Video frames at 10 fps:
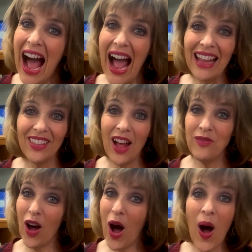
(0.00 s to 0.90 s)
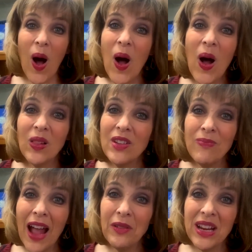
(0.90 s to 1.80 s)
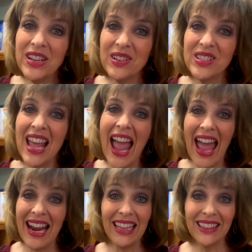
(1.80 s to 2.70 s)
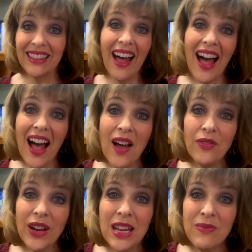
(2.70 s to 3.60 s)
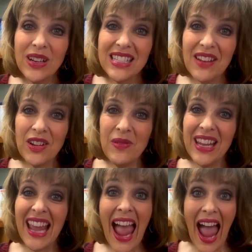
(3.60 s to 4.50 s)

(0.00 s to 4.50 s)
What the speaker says: I love all of my readers, and I love reading books every week,